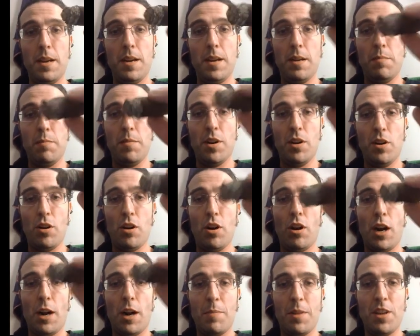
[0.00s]
and a bit of
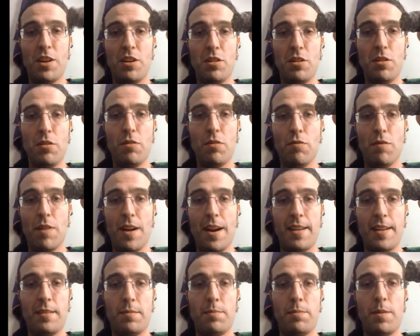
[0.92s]
almond,
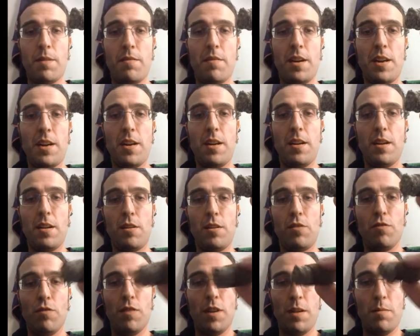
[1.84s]
raspberry,
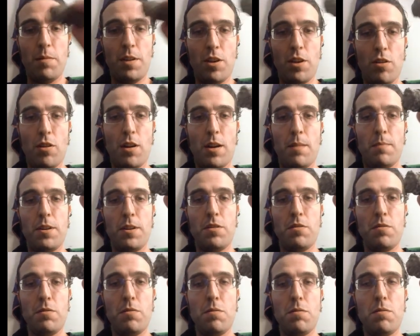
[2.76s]
creamy
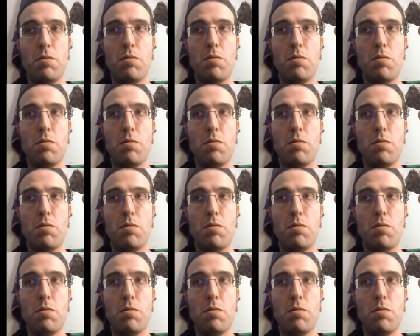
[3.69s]
almond,